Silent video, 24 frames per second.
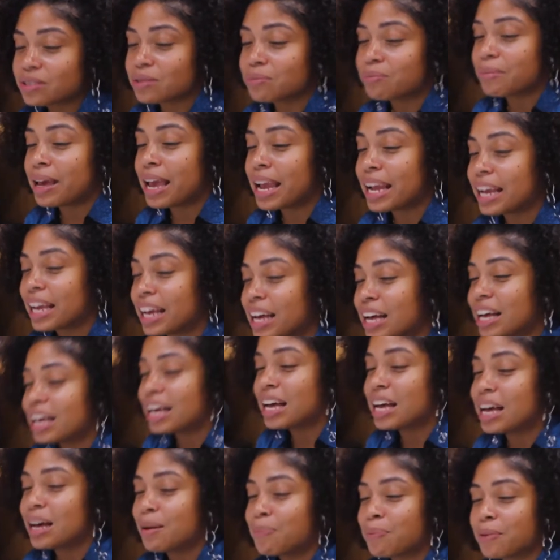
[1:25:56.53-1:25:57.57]
or
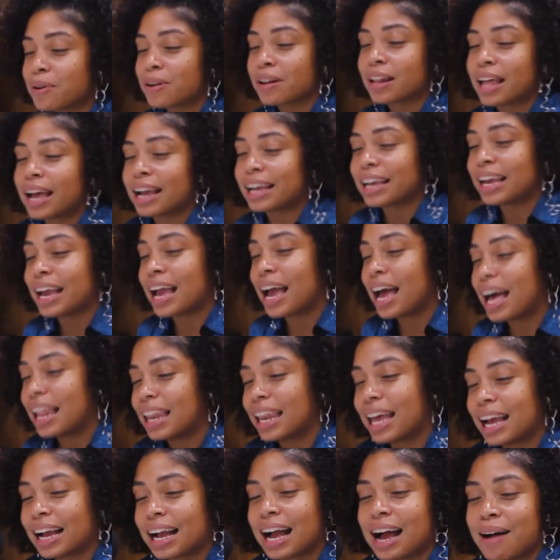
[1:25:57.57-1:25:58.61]
makeup or like,
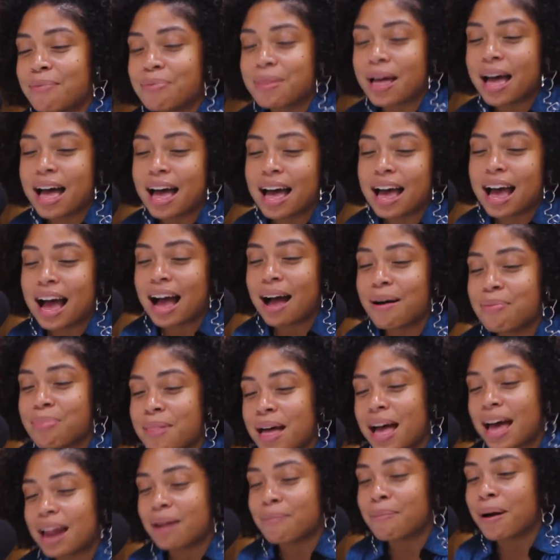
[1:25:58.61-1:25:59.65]
like, I'm
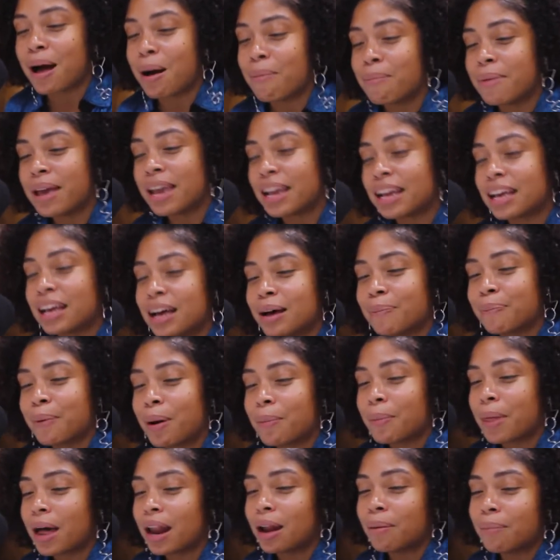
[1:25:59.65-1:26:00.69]
not about
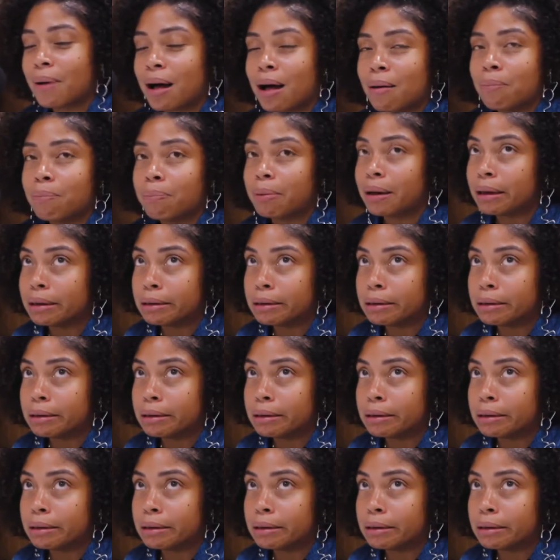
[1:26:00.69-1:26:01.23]
makeup. I'm not about